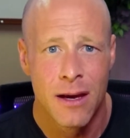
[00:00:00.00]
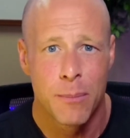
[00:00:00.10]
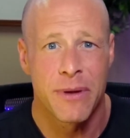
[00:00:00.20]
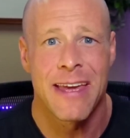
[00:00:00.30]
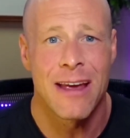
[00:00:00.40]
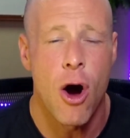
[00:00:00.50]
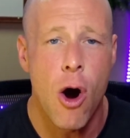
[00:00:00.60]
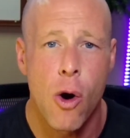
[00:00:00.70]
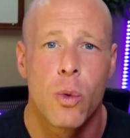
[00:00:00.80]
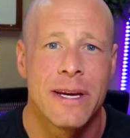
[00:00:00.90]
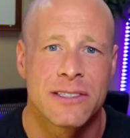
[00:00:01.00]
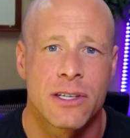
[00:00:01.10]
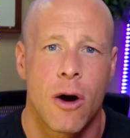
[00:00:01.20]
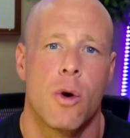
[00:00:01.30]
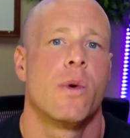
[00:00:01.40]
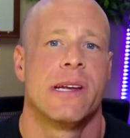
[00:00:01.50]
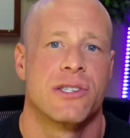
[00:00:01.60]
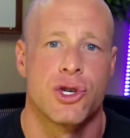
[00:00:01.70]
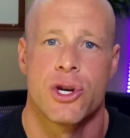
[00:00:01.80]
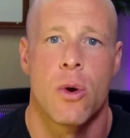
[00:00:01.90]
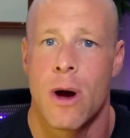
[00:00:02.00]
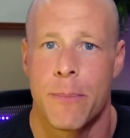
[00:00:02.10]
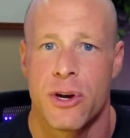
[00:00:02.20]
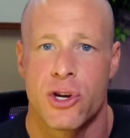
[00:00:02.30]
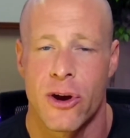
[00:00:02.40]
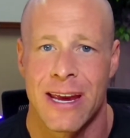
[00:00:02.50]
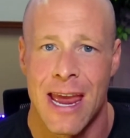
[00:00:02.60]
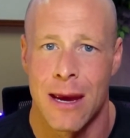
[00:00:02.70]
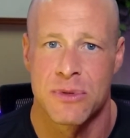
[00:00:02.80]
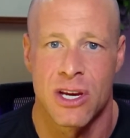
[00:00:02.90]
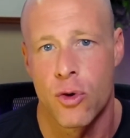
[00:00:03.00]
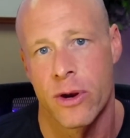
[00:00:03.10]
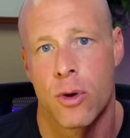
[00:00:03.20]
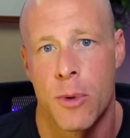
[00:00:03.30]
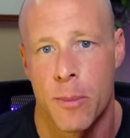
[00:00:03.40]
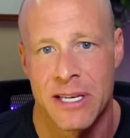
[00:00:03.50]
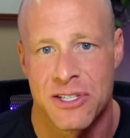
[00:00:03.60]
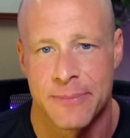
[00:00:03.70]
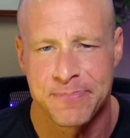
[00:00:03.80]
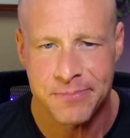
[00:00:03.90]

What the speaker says: but they always show up during games and critical moments.